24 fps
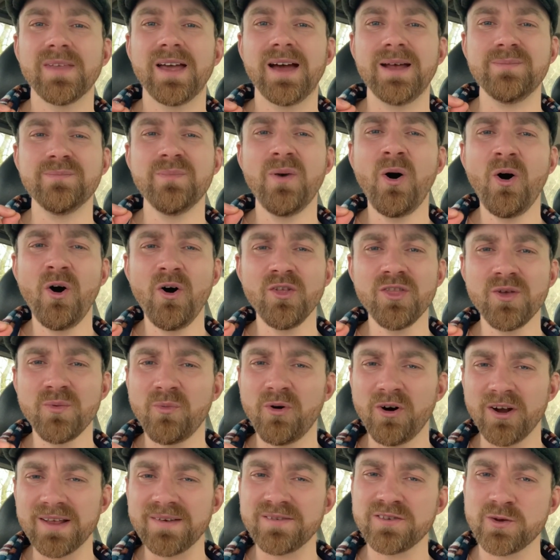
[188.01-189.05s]
And more than
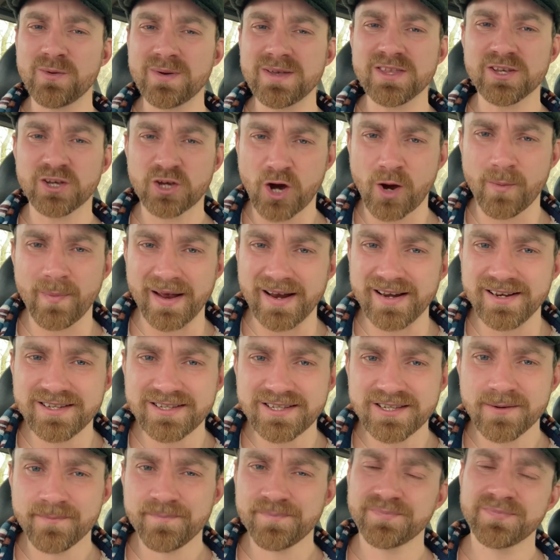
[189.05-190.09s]
one of you in the
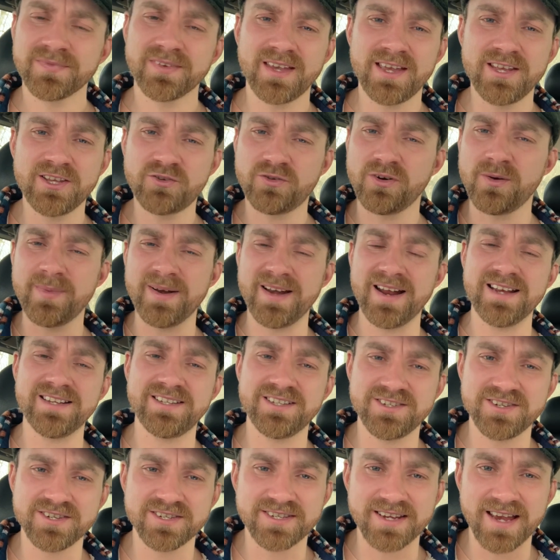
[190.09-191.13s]
comments
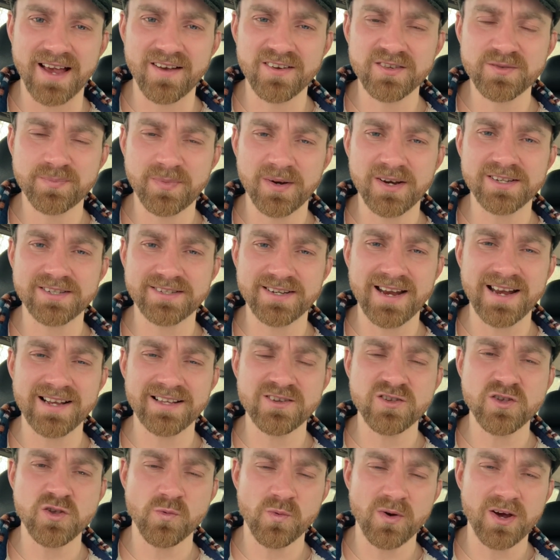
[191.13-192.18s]
incriminated yourselves by saying
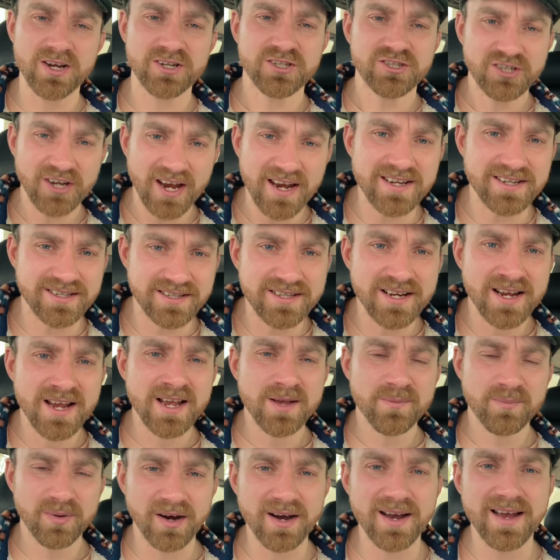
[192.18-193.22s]
that you were chased
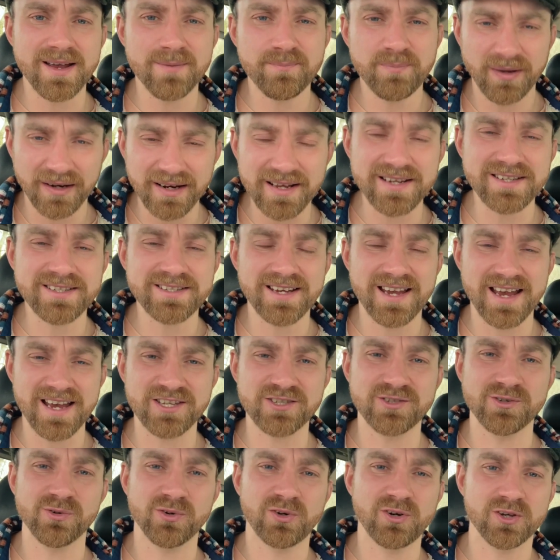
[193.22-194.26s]
by police
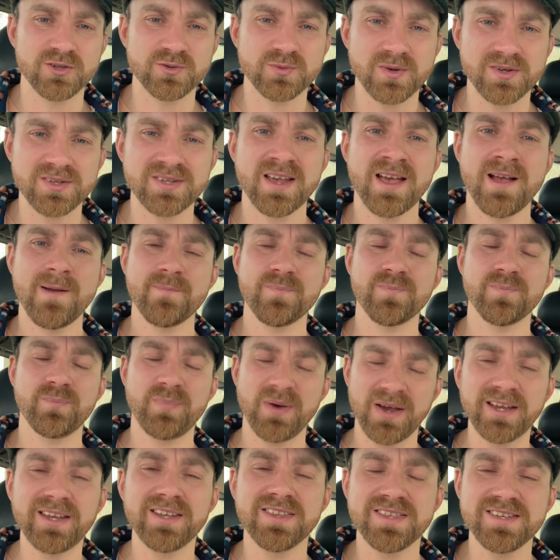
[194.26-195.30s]
Escort Cosworths
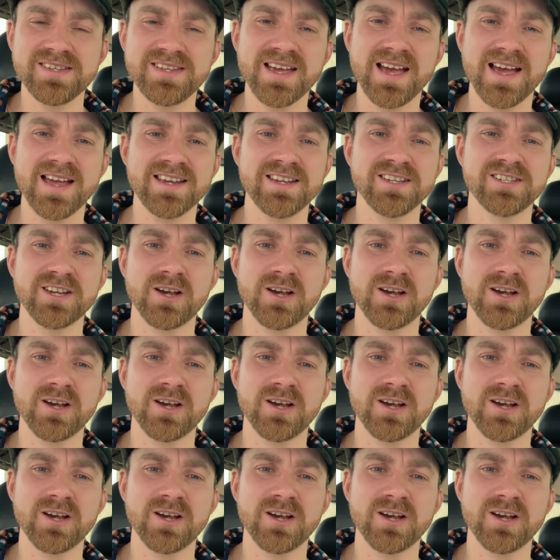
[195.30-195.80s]
back in the day.